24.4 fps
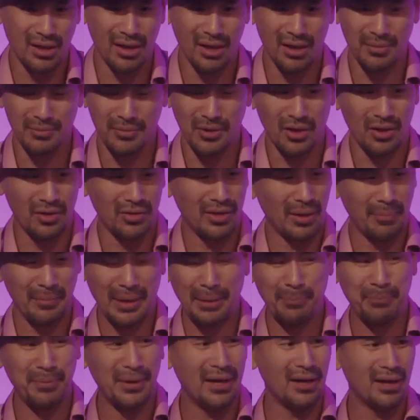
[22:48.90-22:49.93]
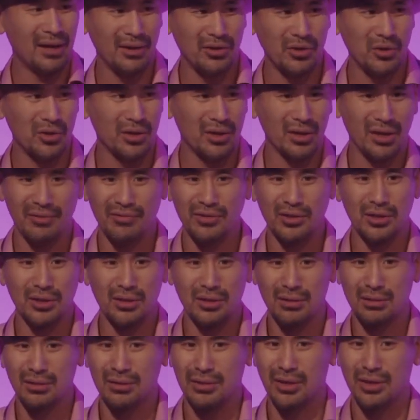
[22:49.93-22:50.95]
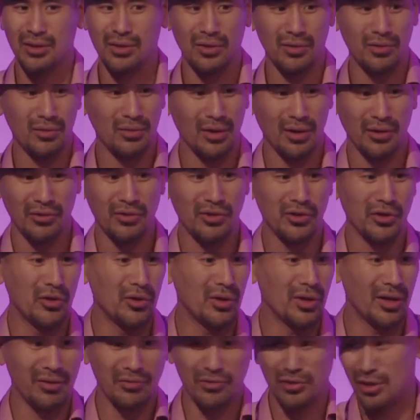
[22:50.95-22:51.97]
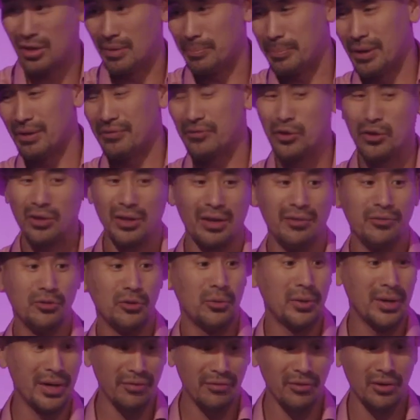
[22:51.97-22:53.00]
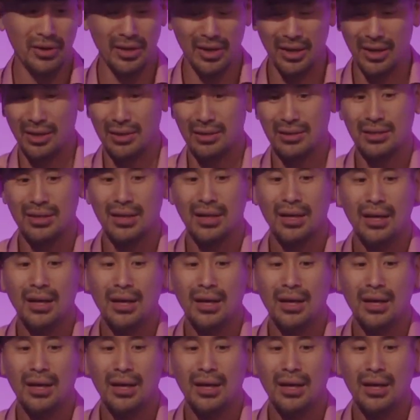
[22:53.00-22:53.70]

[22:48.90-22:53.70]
They might be at your level, under your level, above your level, whatever it is.